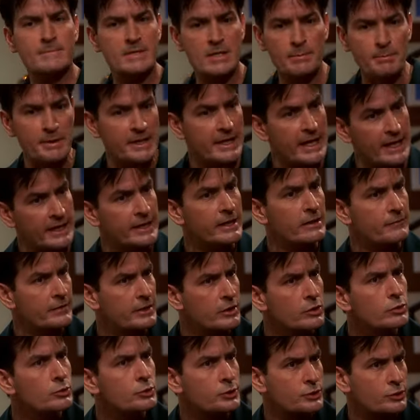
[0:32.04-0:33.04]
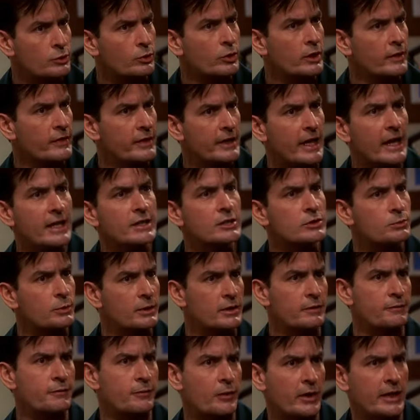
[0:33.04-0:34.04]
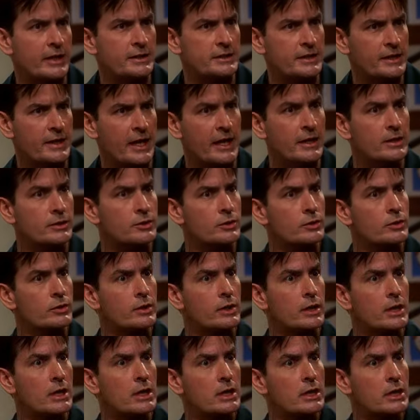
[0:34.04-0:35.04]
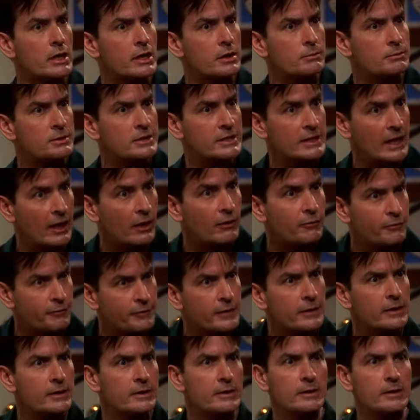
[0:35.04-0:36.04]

The beginning of a news story that ends with the phrase, he then turned the gun on himself.